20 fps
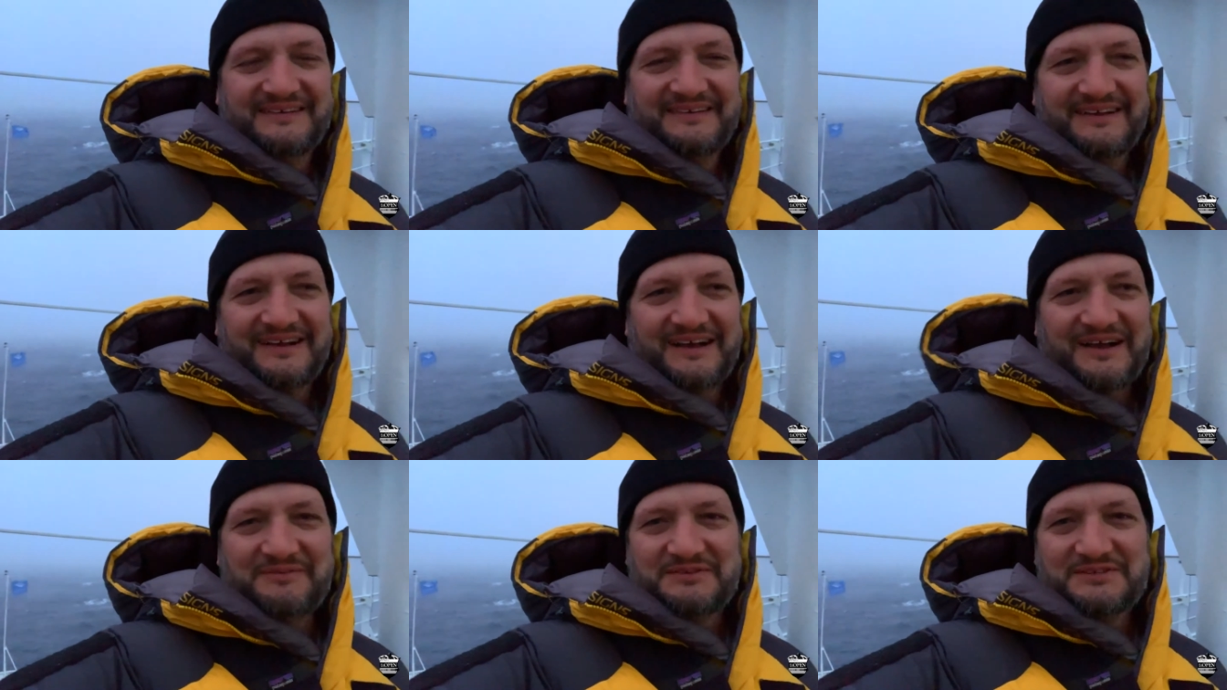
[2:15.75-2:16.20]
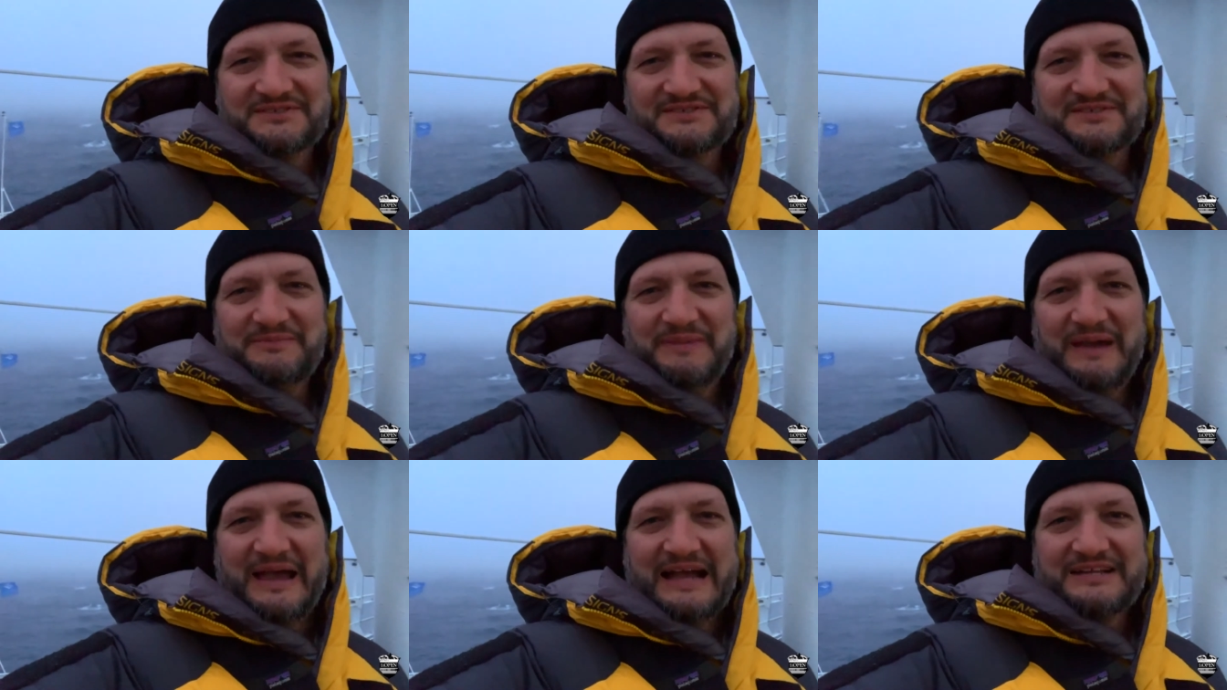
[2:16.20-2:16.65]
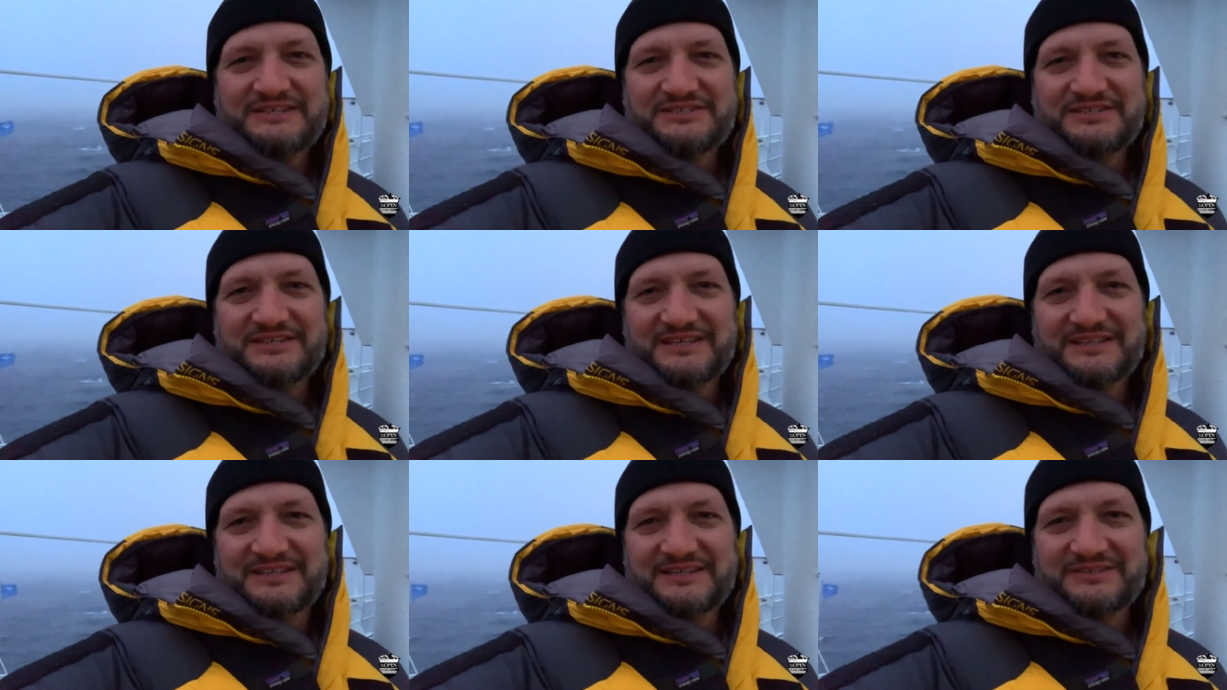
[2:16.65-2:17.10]
I'm just
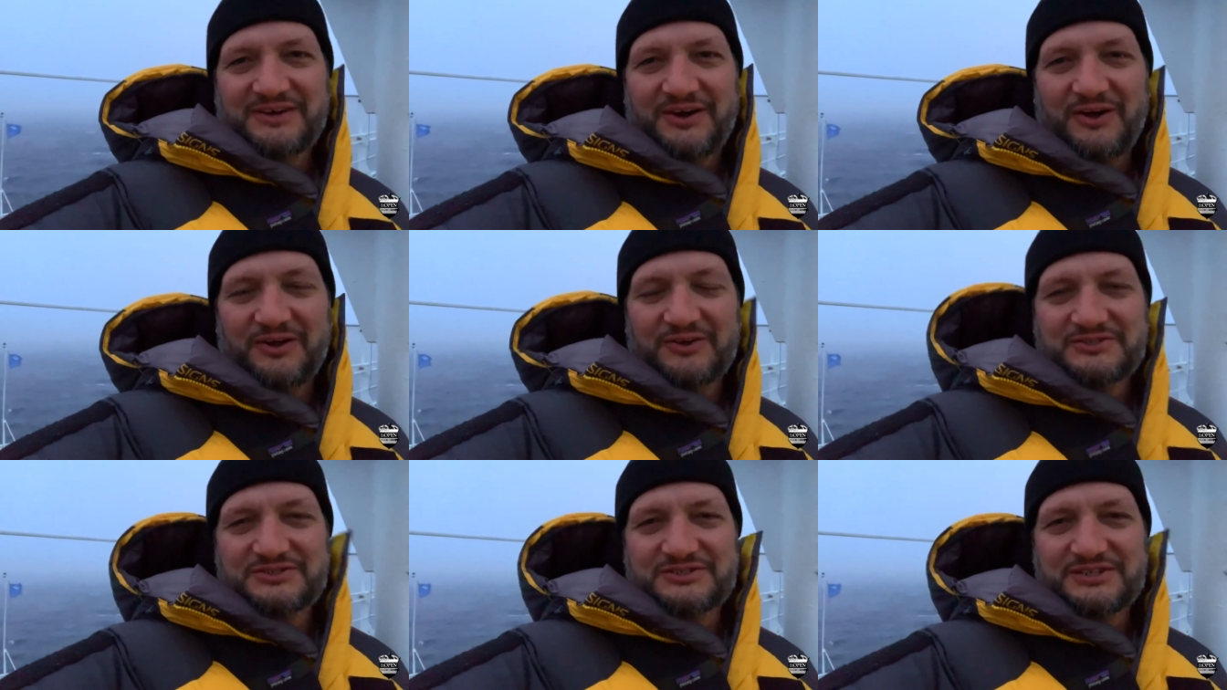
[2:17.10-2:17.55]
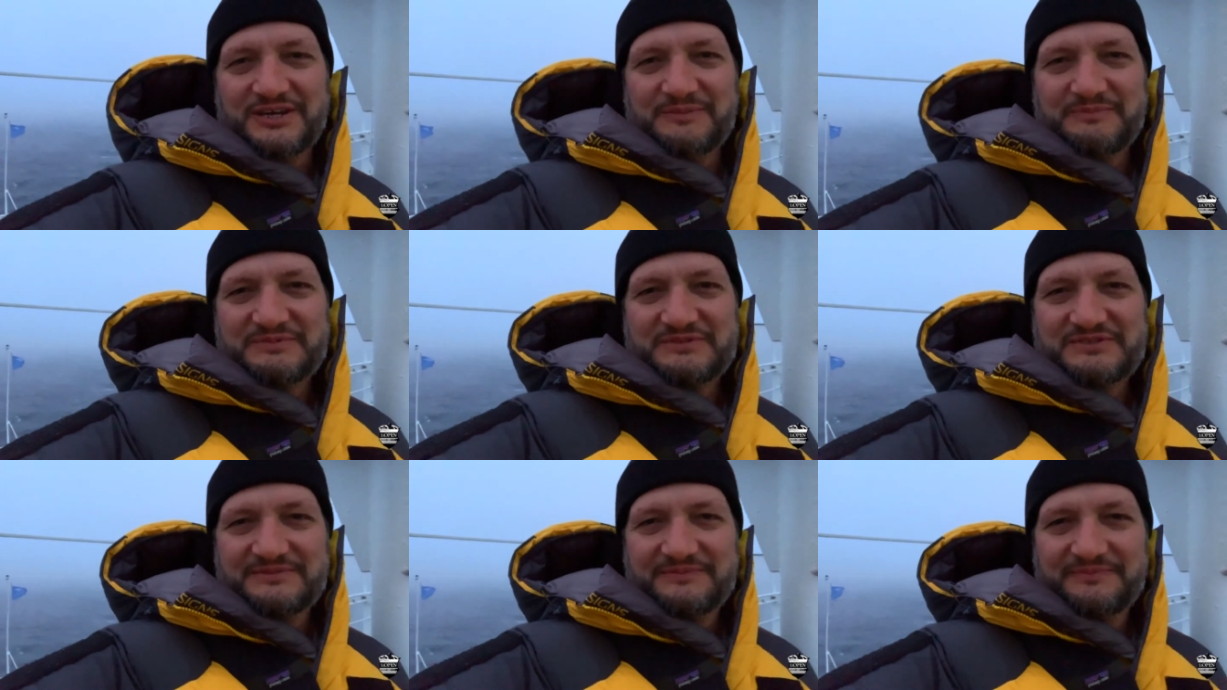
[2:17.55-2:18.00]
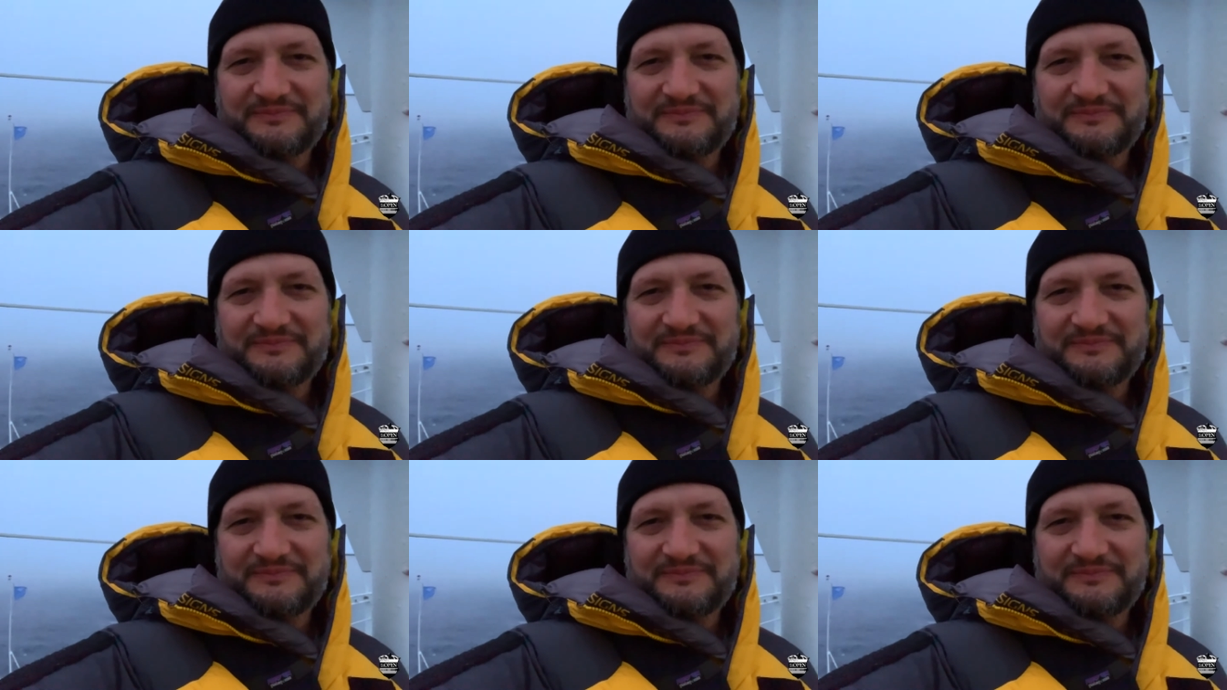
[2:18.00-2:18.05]
imagining the tall ships